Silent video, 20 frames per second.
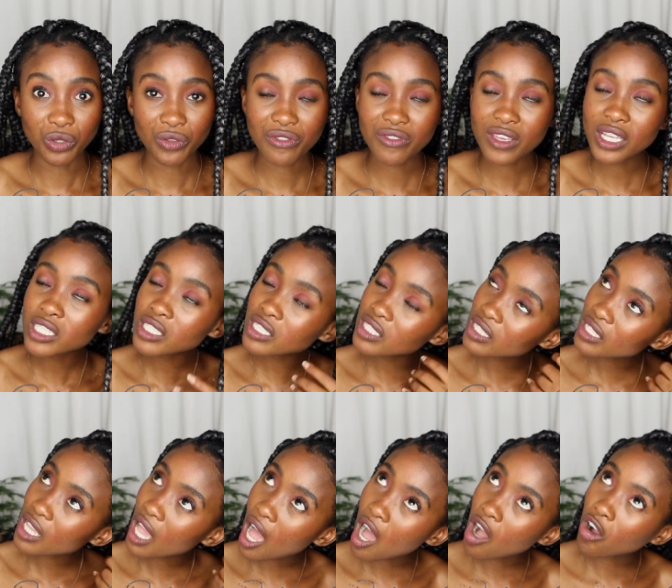
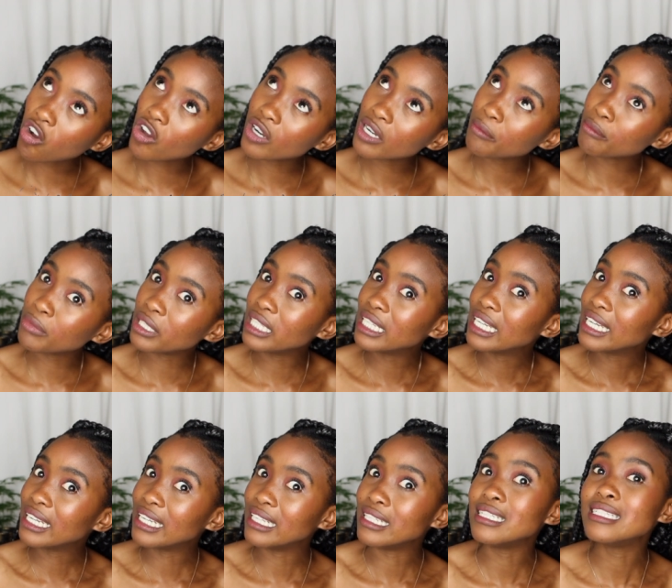Things are going to be
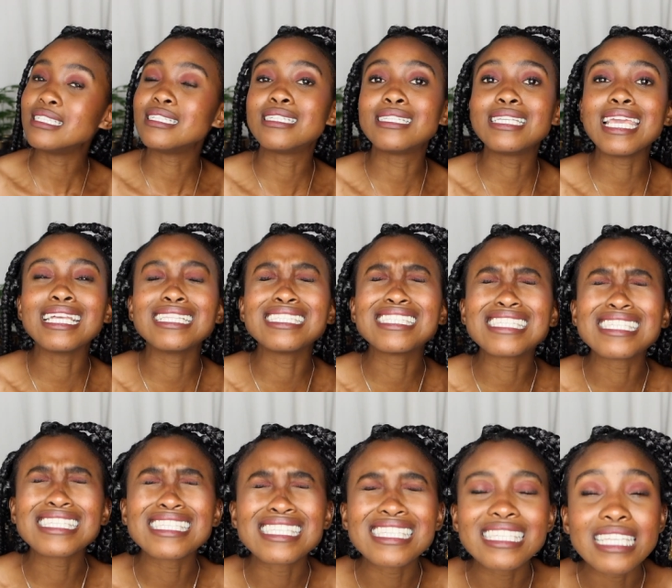
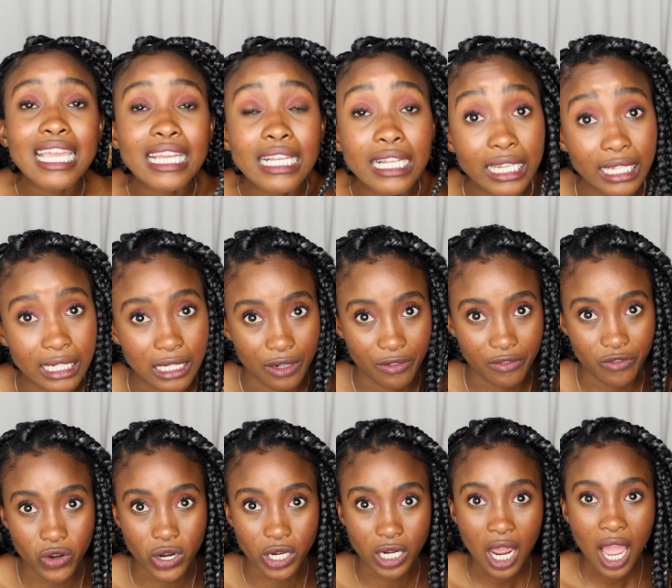insanely
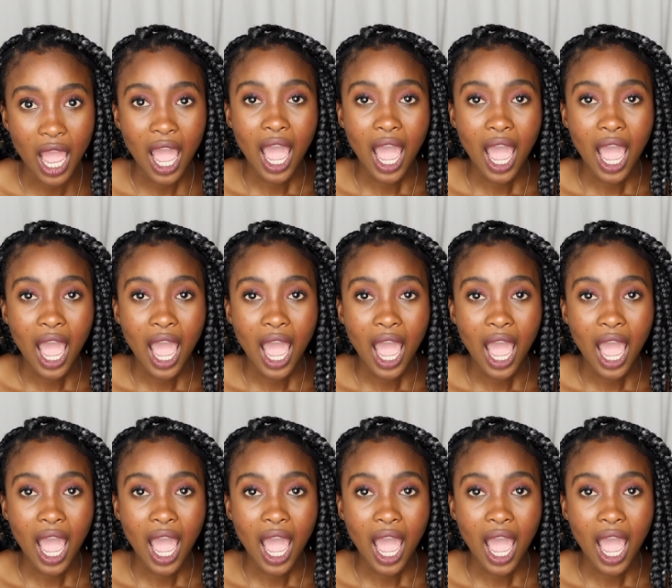different.